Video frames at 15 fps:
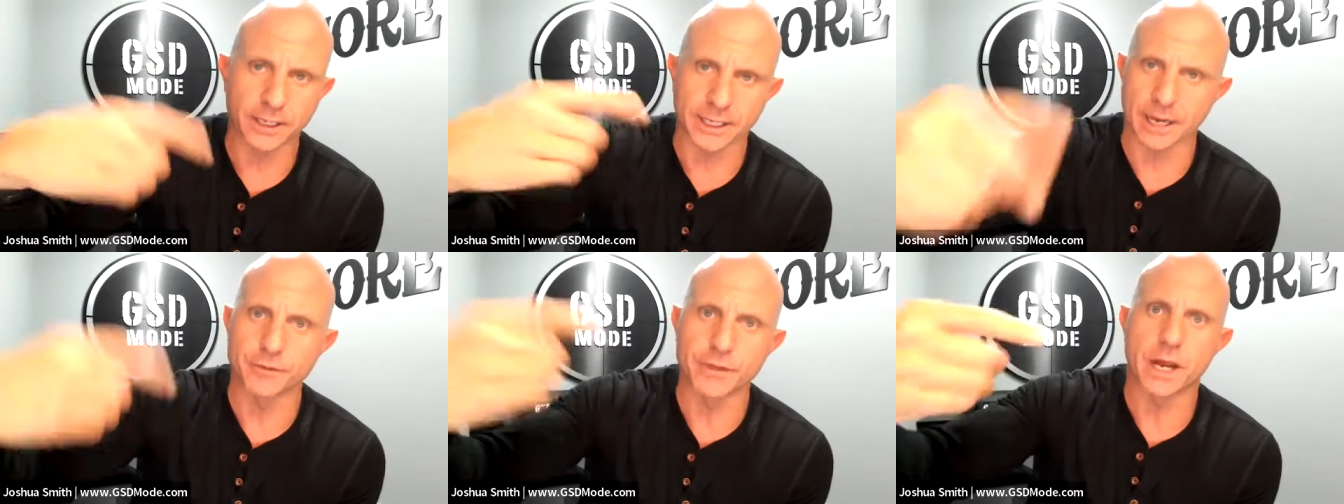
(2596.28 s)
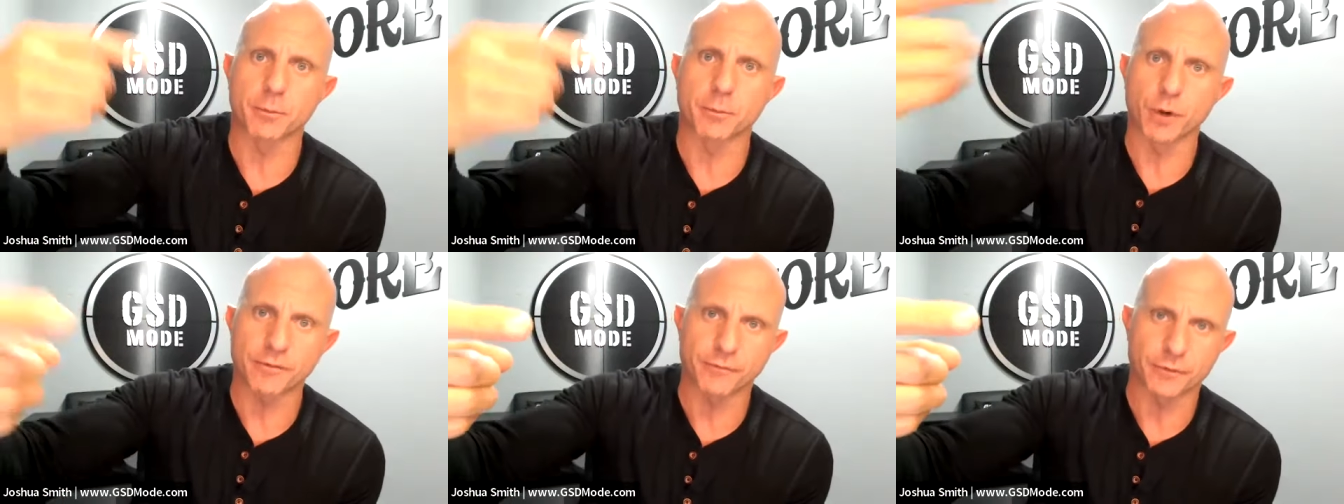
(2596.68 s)
like everything
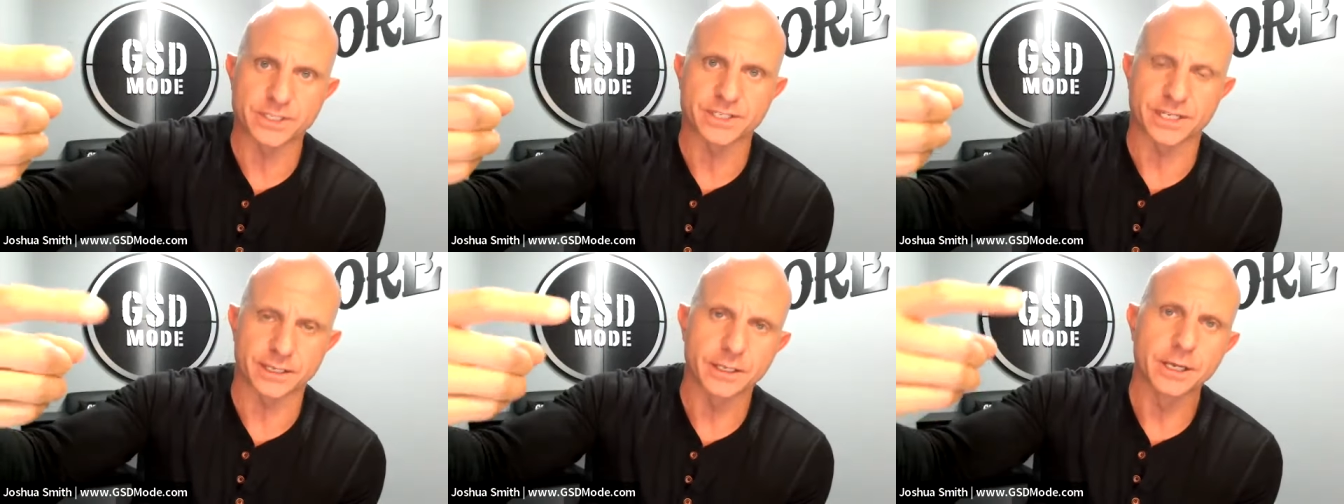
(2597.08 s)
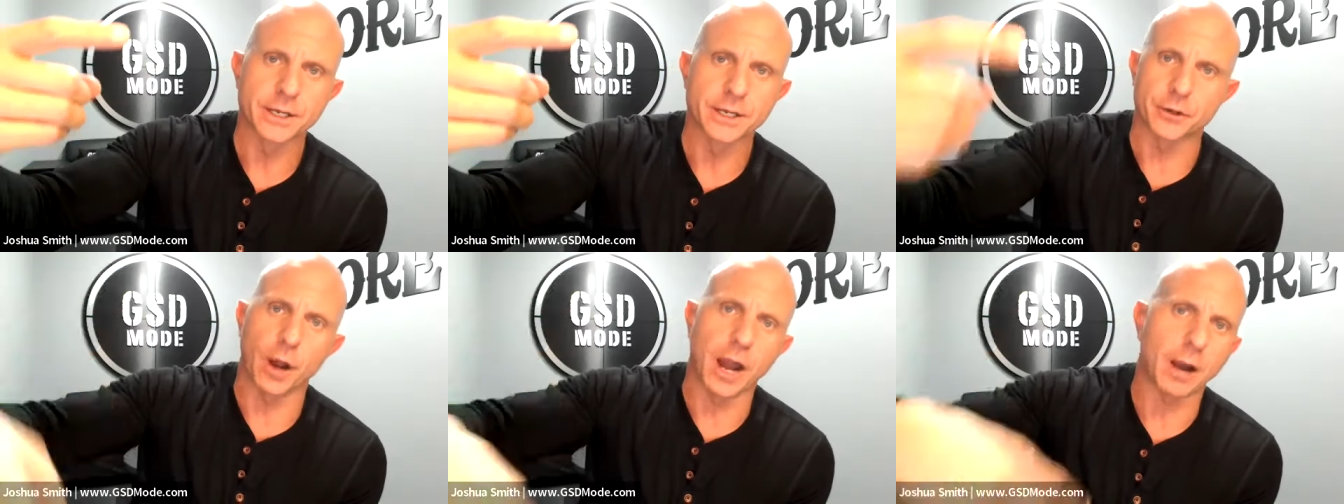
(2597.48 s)
I'm referencing,
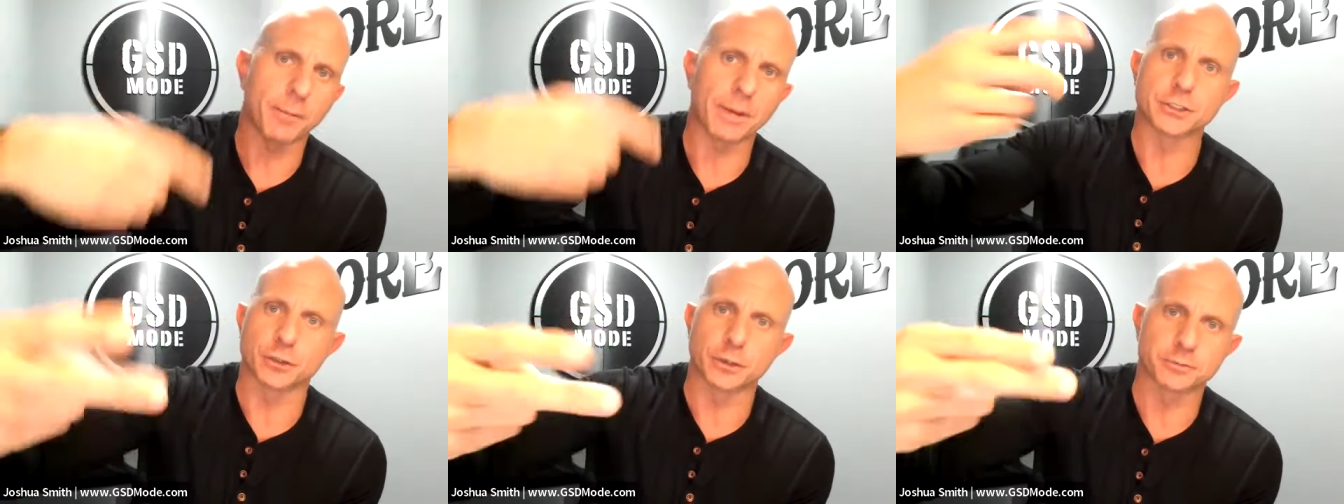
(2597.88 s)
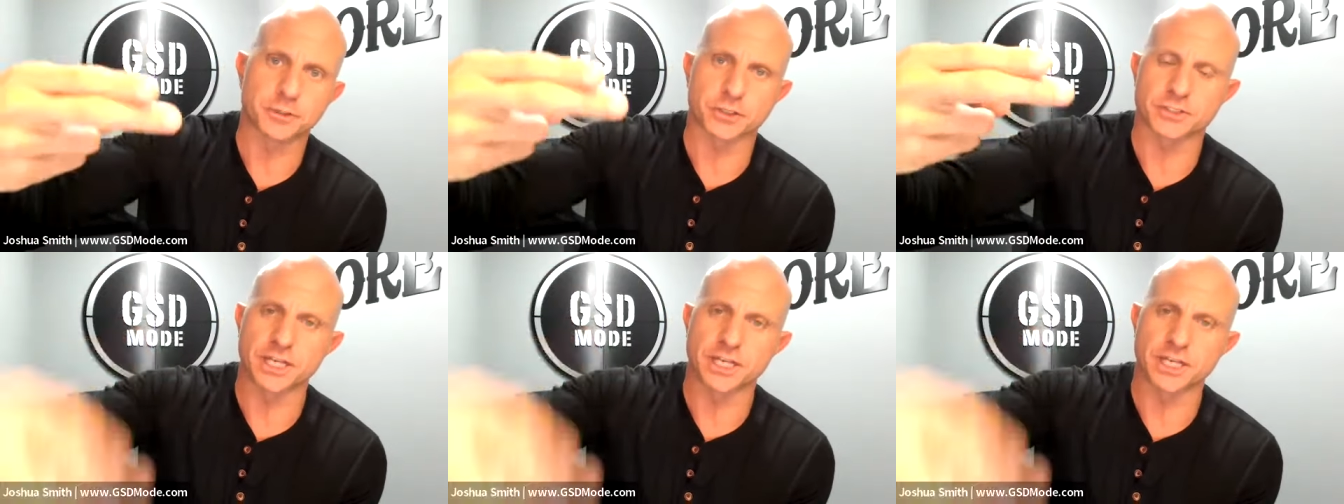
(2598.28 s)
you know, how my drips are